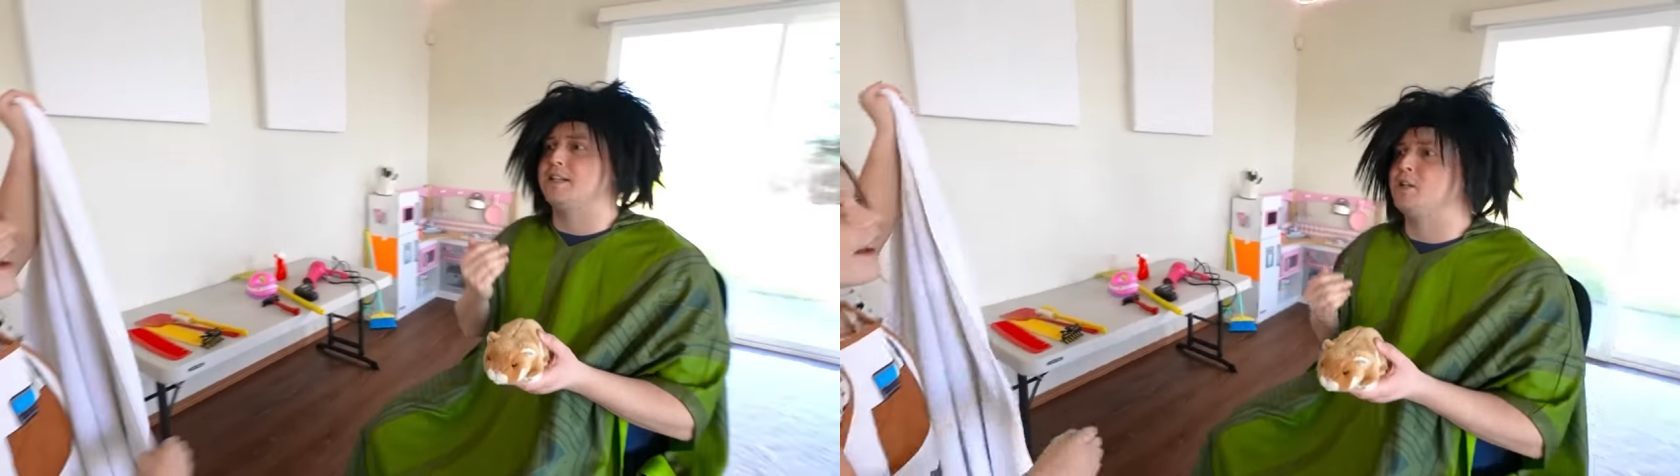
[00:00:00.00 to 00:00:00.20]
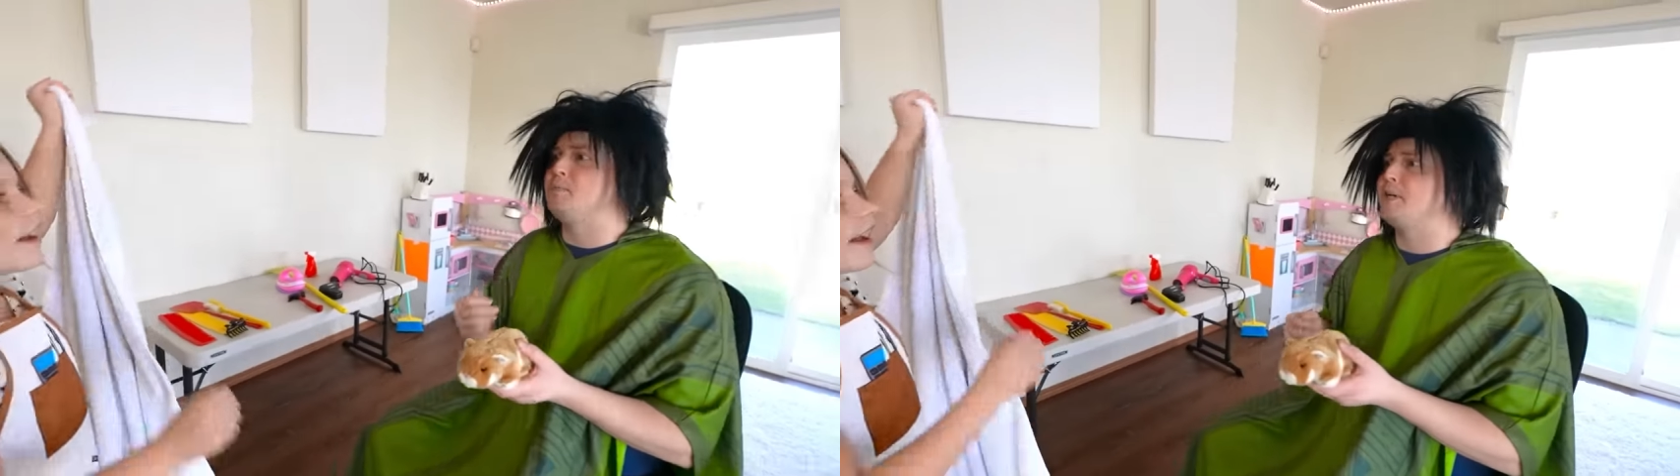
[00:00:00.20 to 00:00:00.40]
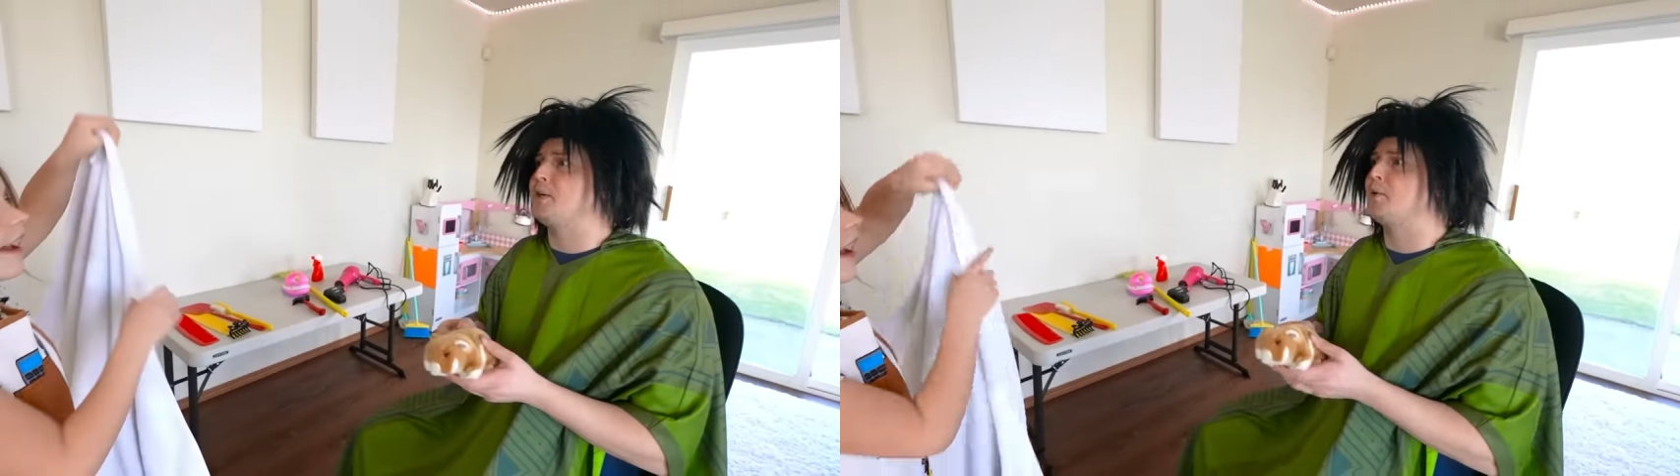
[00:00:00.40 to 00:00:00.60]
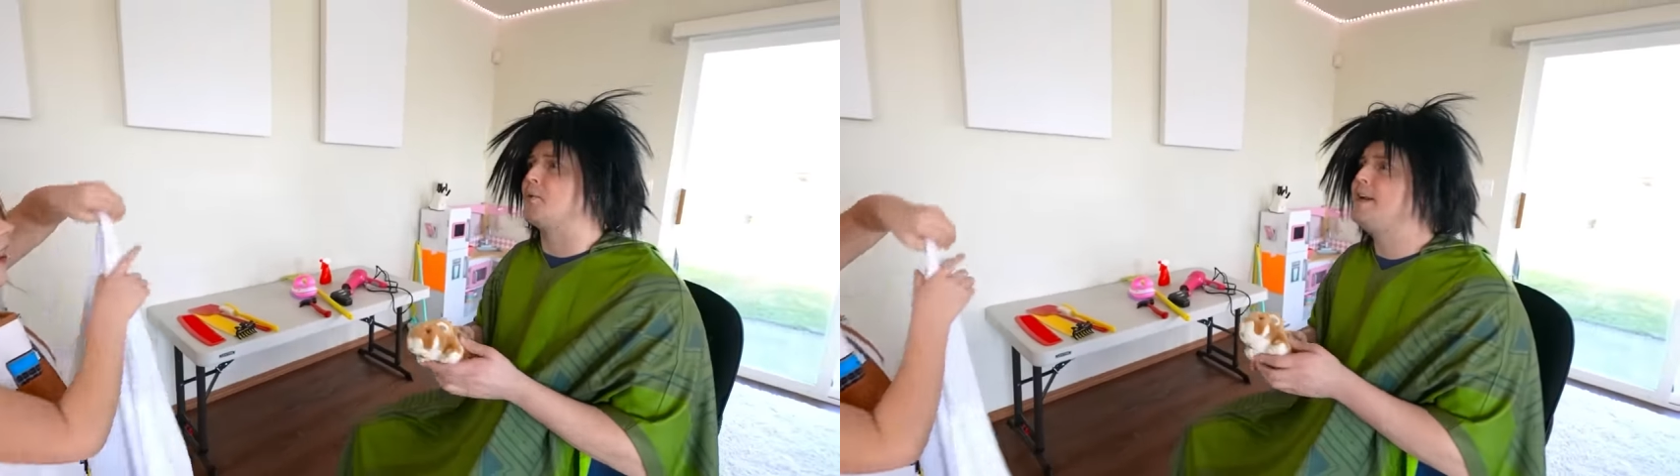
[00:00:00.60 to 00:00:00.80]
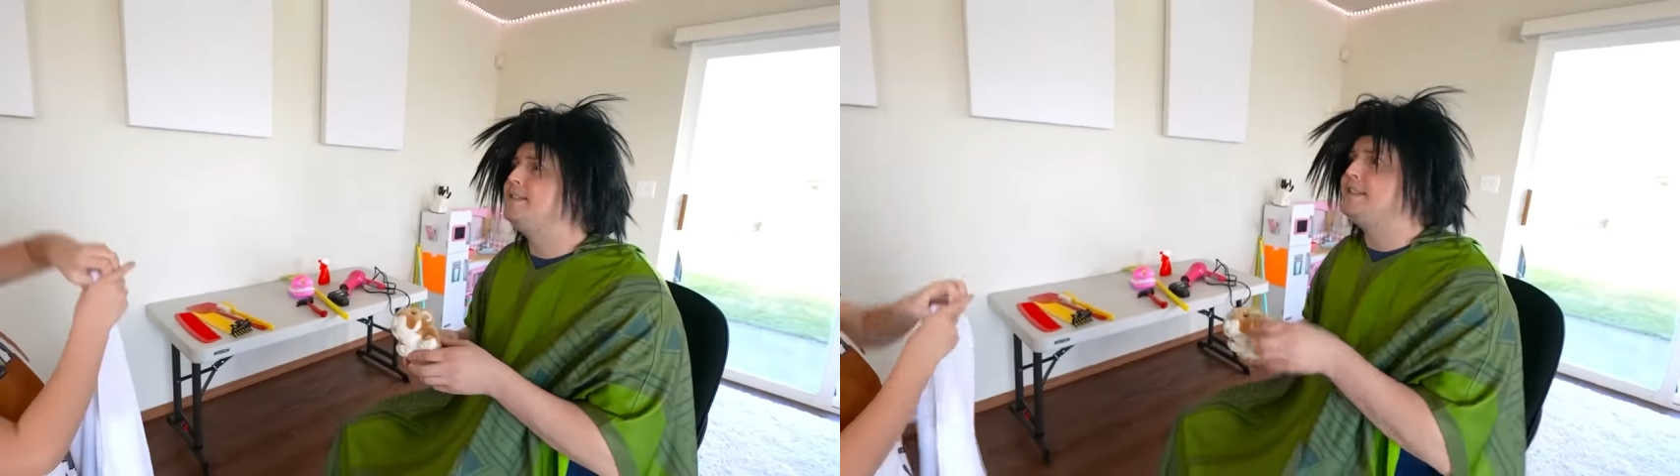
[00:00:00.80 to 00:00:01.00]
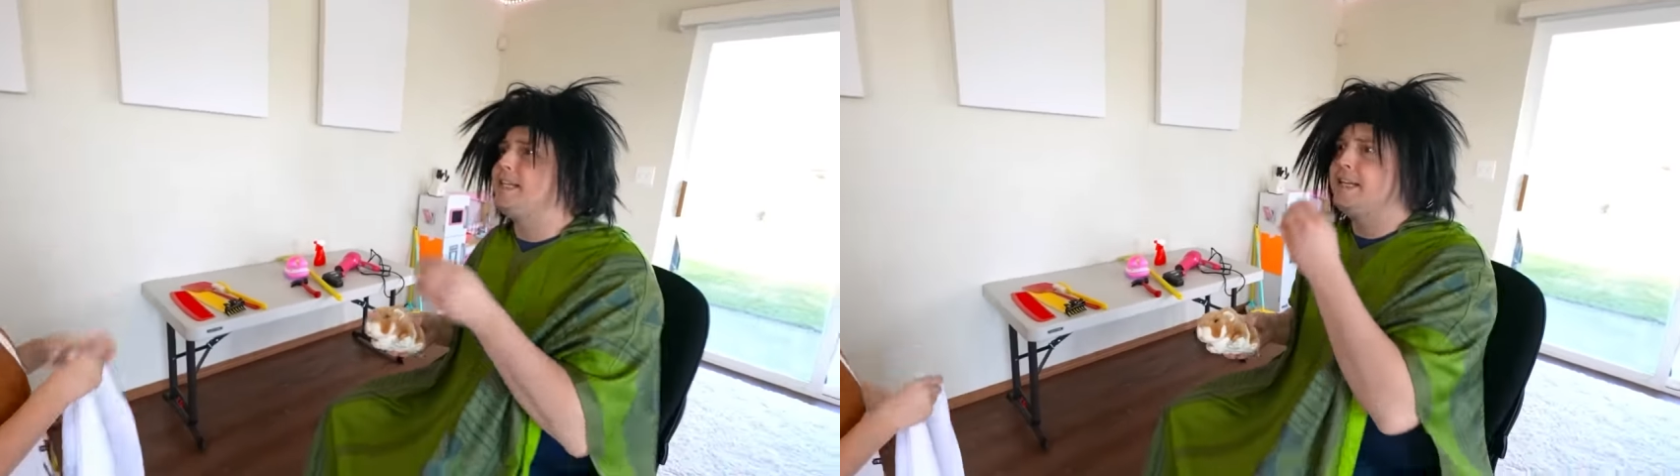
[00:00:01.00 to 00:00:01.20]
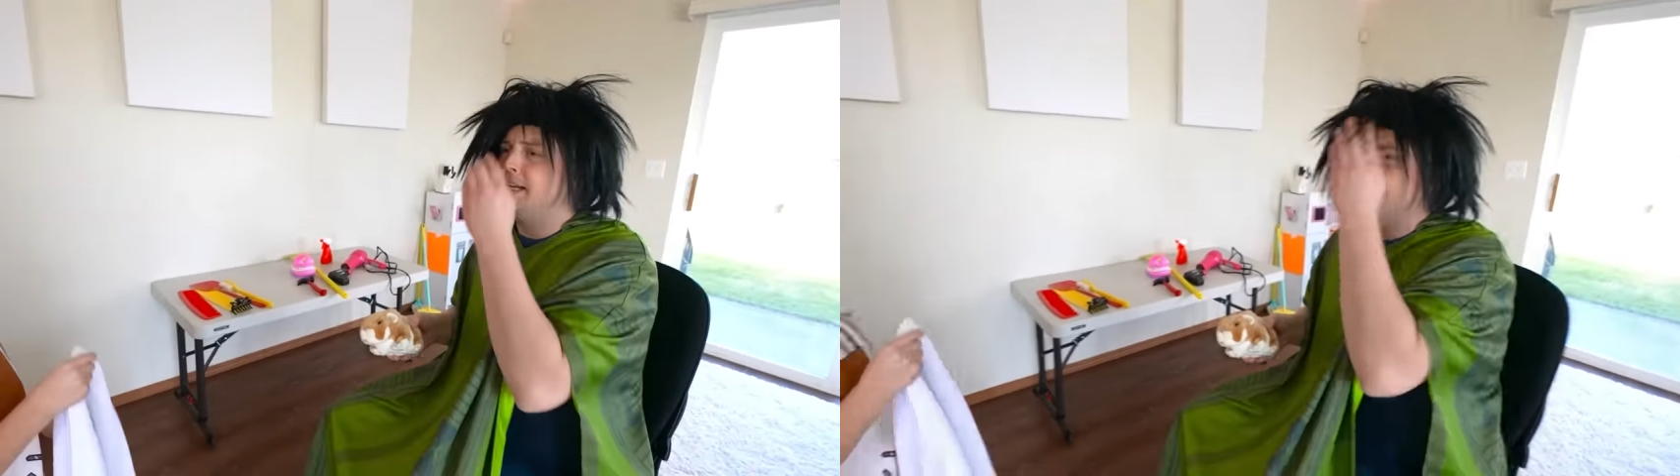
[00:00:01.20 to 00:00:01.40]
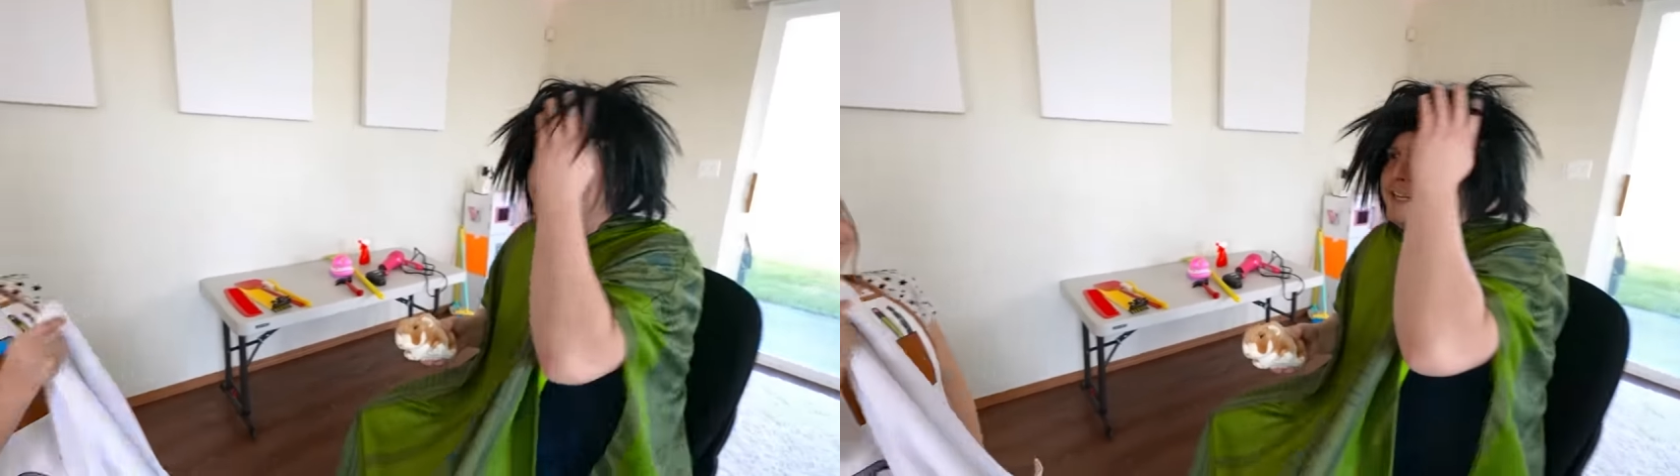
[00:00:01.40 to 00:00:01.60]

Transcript: little bit crazy. Yeah,